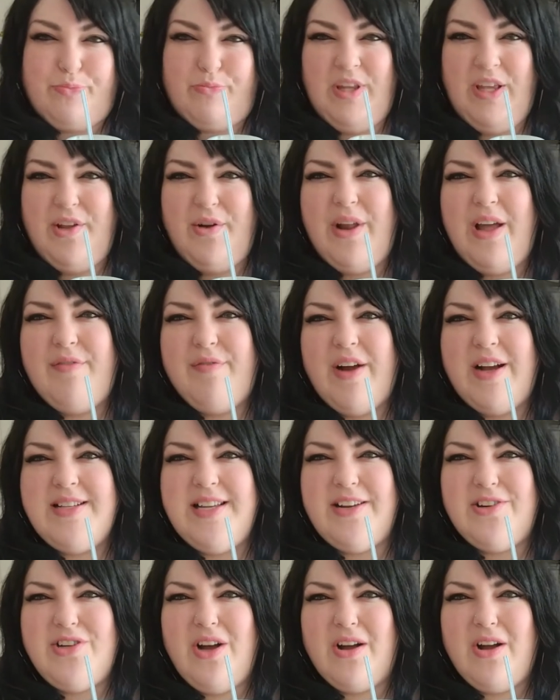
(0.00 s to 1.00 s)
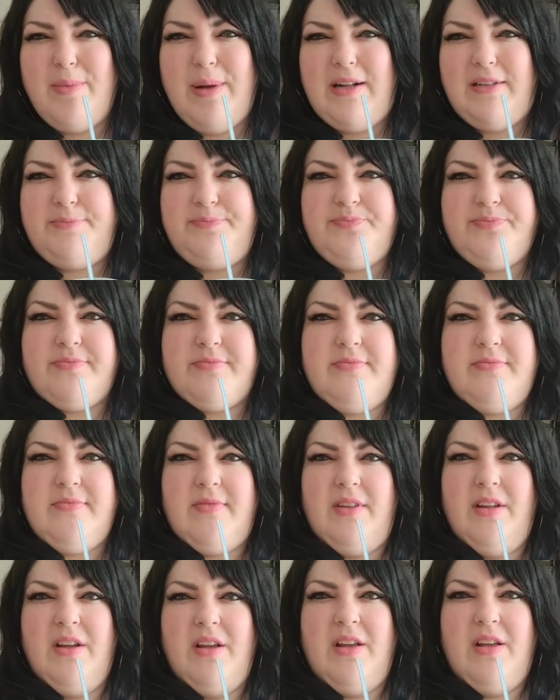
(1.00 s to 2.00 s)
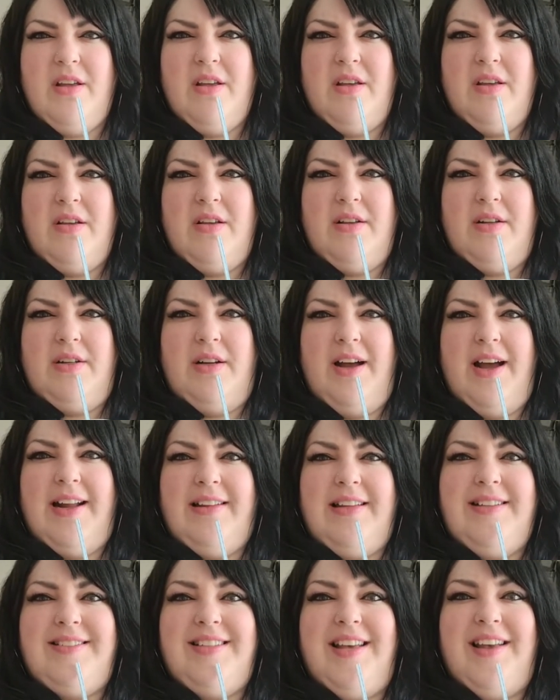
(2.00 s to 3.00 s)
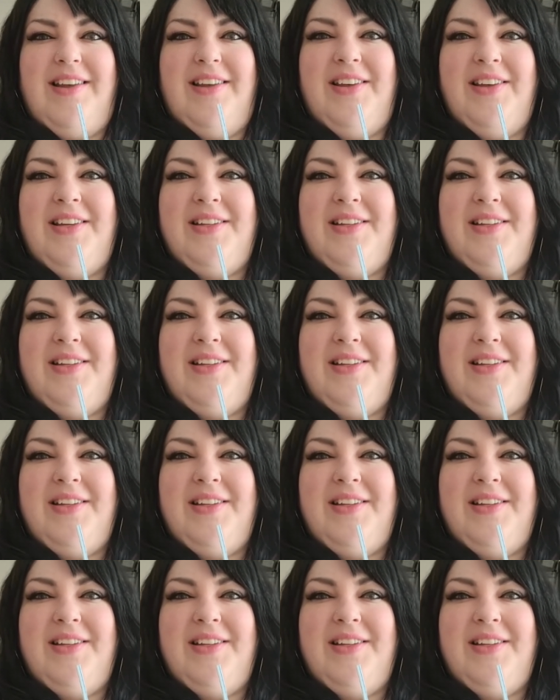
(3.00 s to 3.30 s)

You don't have fries at your Taco Bell? Hi, Lisa.